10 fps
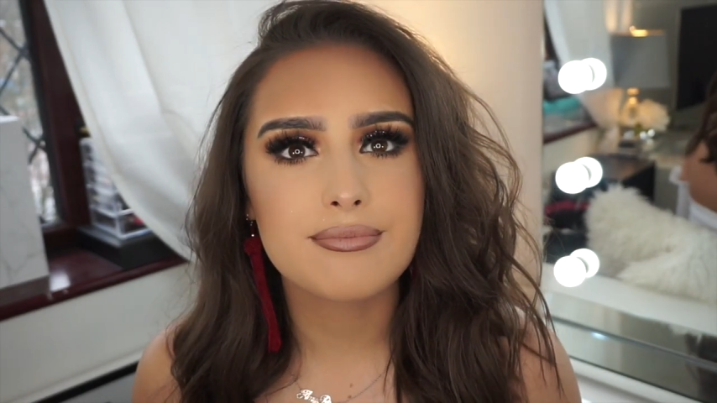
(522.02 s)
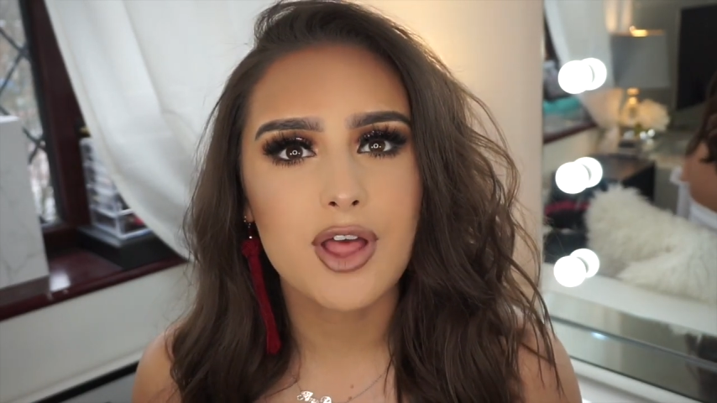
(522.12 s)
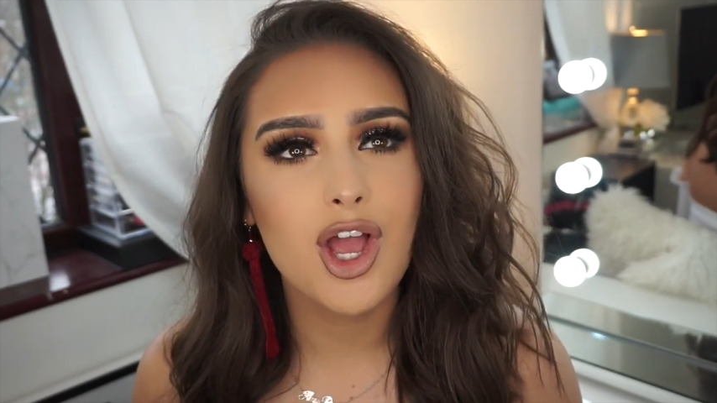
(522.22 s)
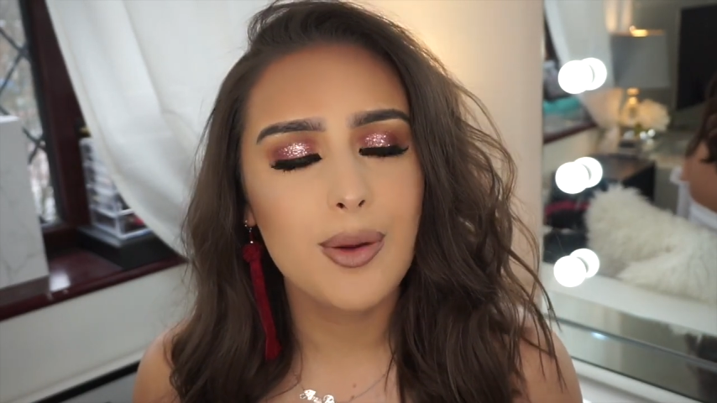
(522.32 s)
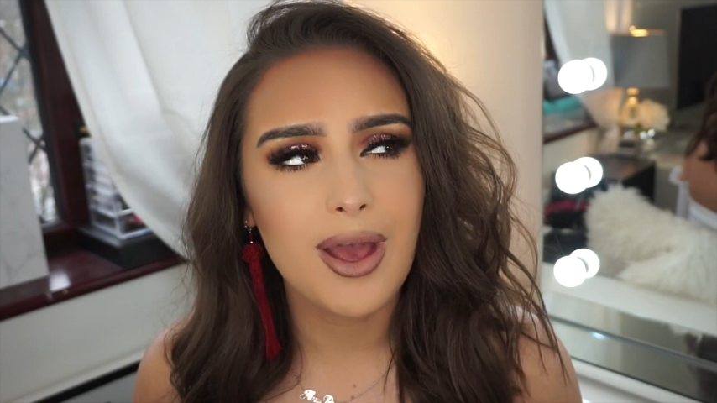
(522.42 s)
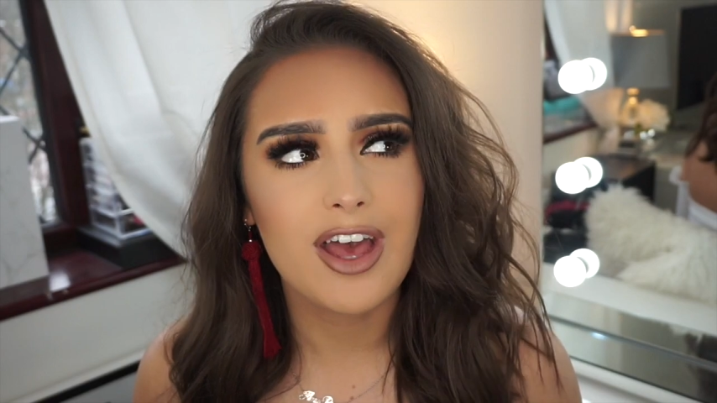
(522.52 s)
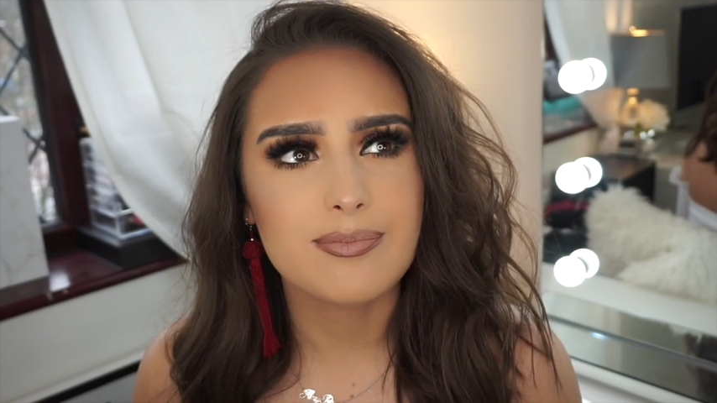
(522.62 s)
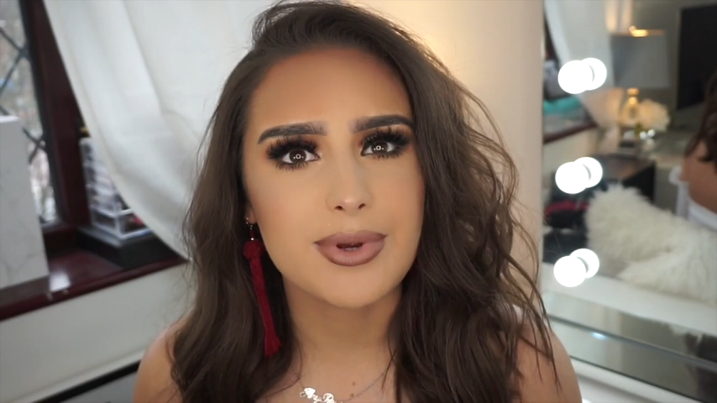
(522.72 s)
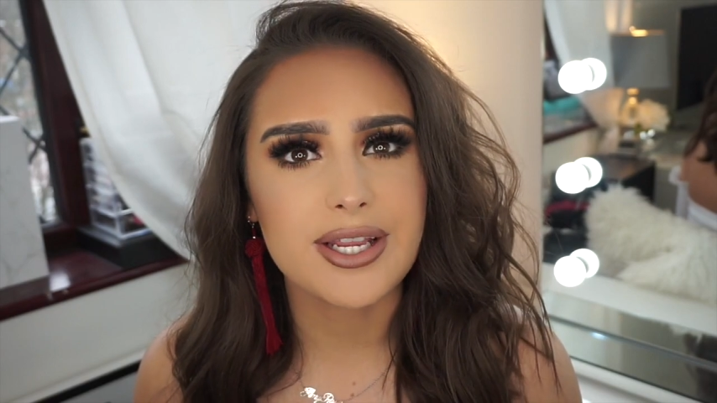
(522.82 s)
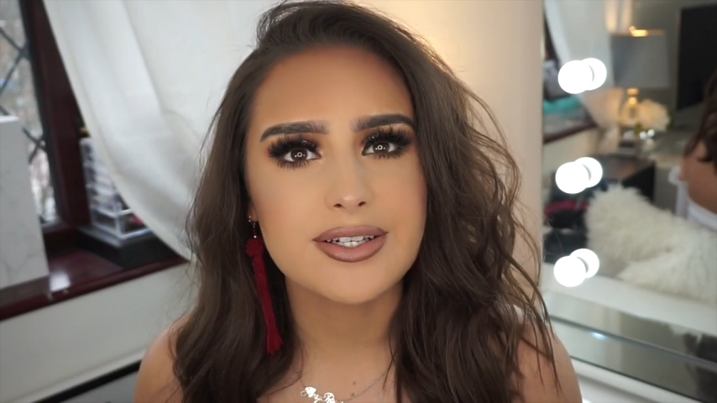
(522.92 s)
I hope I
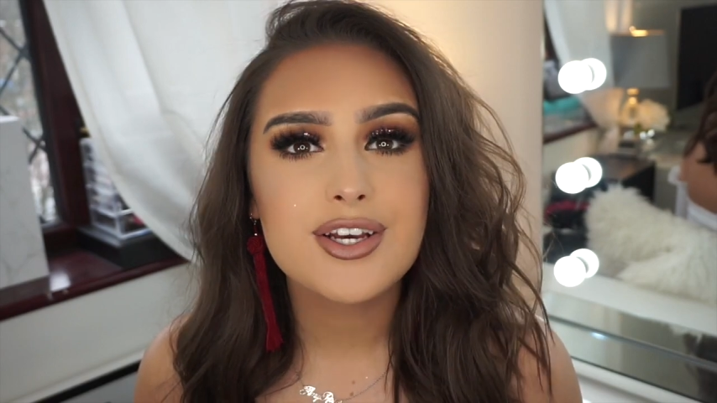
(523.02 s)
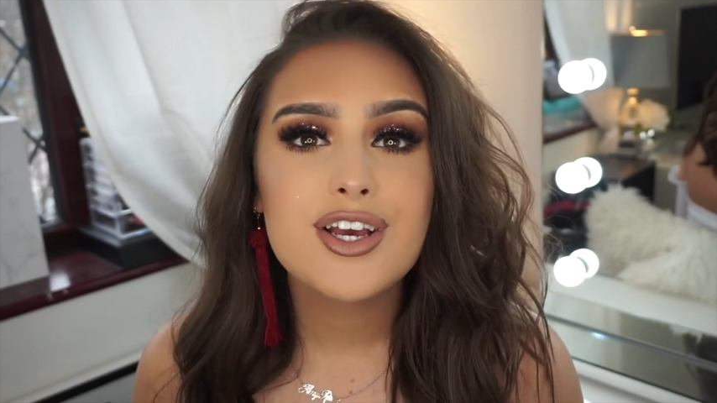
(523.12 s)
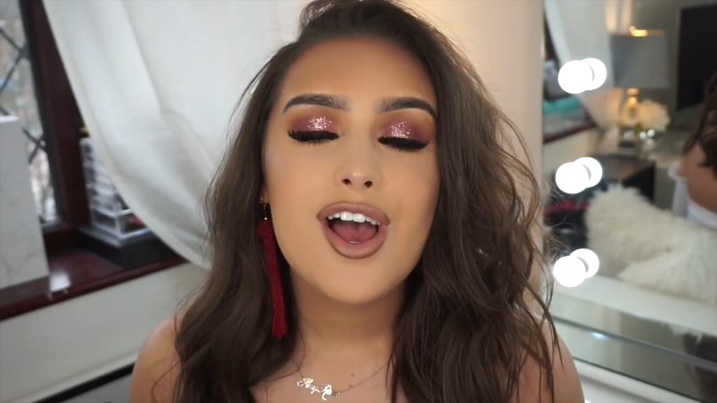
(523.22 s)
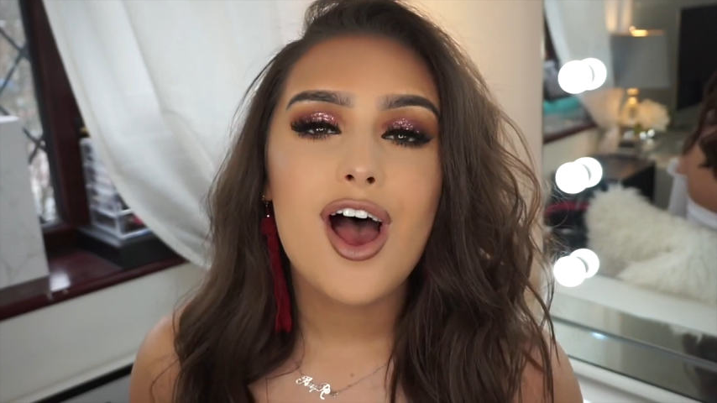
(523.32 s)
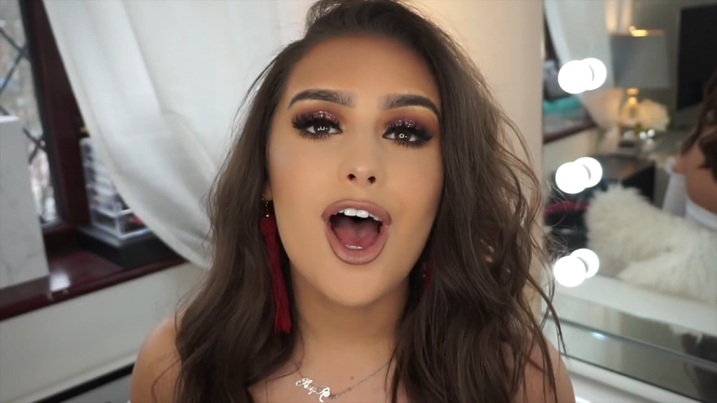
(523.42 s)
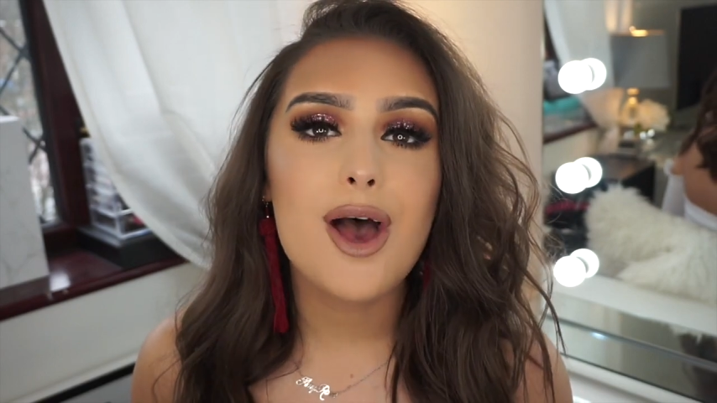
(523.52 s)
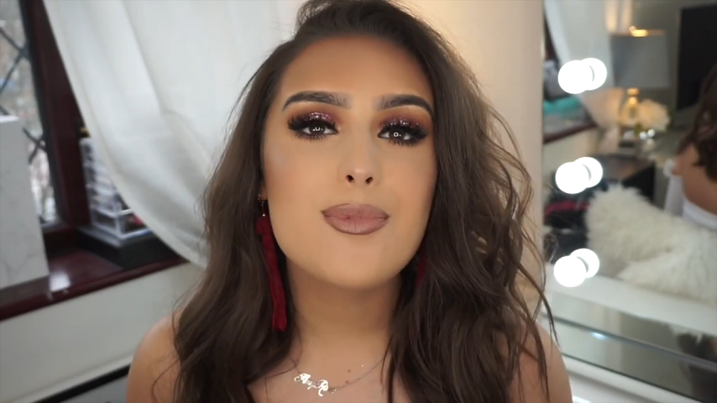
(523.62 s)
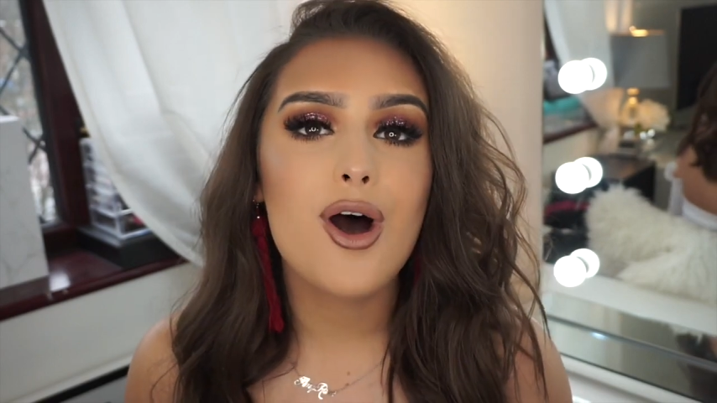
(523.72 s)
have been. Um,